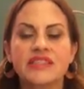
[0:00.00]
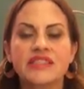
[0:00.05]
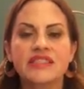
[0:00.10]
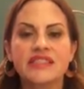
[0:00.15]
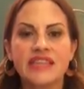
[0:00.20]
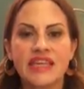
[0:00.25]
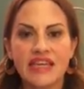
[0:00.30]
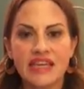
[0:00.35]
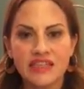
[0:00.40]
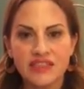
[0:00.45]

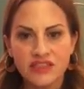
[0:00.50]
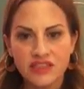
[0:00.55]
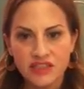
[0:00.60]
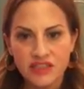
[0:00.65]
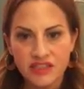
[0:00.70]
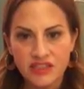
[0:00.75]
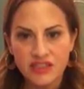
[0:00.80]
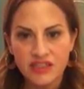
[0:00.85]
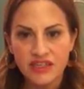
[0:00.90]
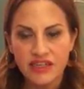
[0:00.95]

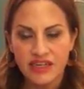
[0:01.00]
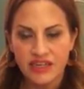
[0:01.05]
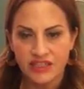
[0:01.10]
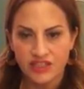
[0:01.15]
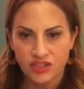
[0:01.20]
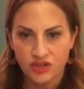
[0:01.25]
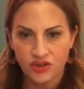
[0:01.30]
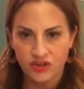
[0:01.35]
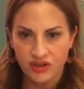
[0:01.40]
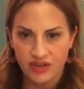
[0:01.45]
Xander
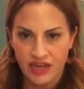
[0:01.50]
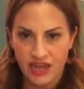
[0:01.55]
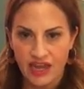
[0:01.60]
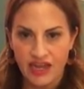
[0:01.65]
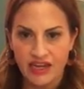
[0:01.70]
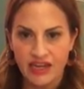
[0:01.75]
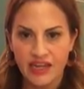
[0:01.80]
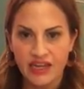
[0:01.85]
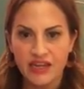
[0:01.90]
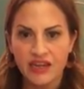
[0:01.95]
is
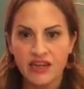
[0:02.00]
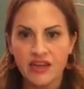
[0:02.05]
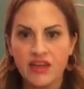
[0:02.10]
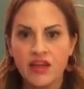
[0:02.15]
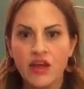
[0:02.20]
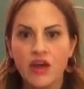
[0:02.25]
created